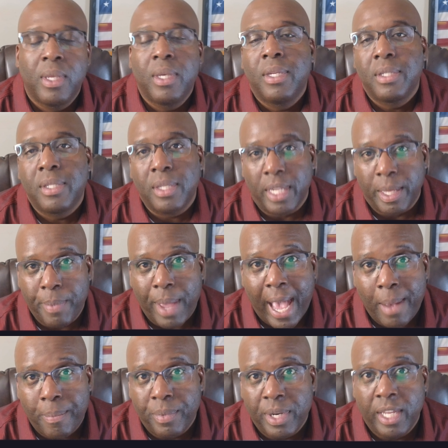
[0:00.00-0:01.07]
sleep
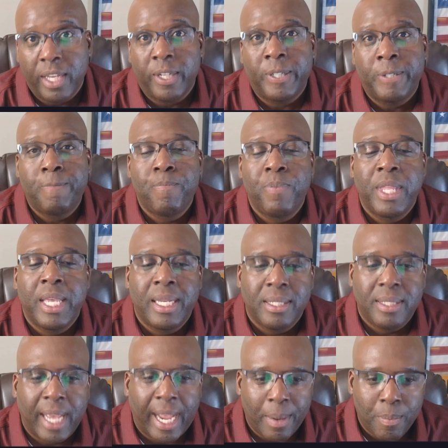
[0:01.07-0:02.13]
apnea,
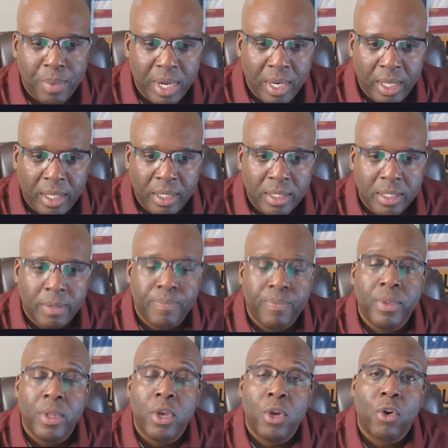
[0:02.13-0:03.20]
diabetes,
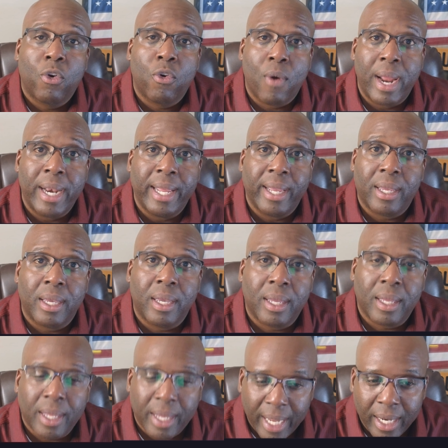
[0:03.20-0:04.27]
chronic
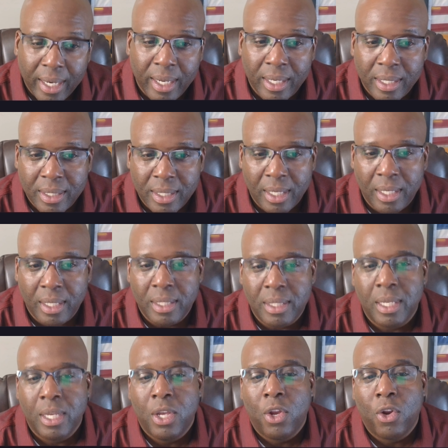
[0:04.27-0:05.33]
kidney
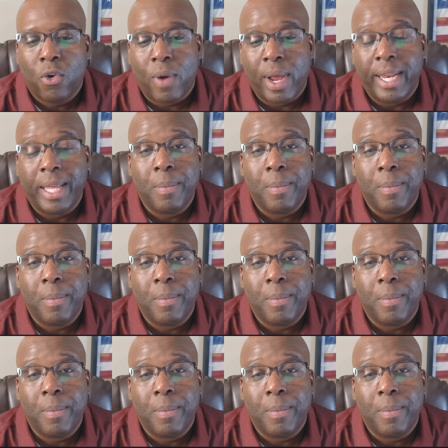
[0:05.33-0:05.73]
disease, chronic